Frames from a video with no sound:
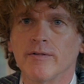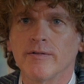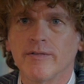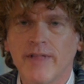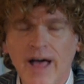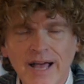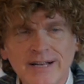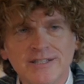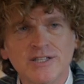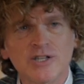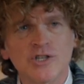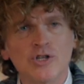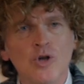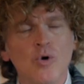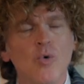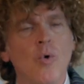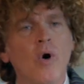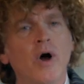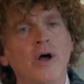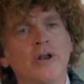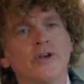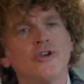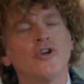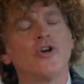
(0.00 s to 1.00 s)
that's the
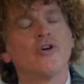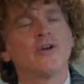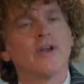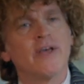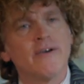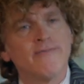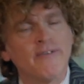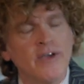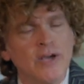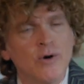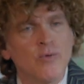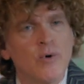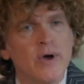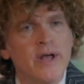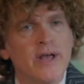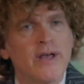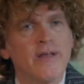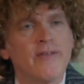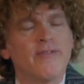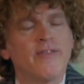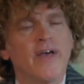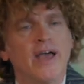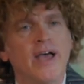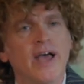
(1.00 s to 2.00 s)
one you're living
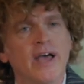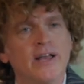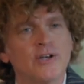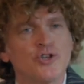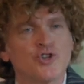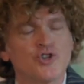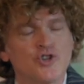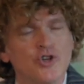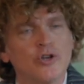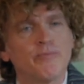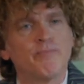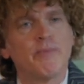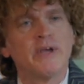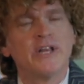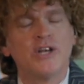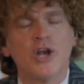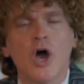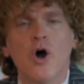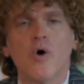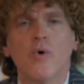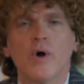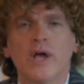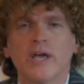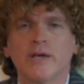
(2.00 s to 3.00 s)
with and should be
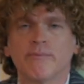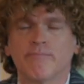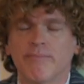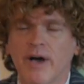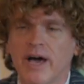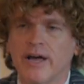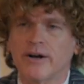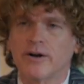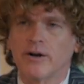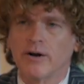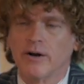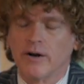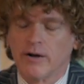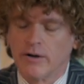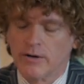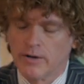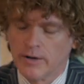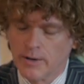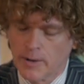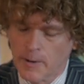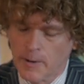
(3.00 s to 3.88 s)
knowing better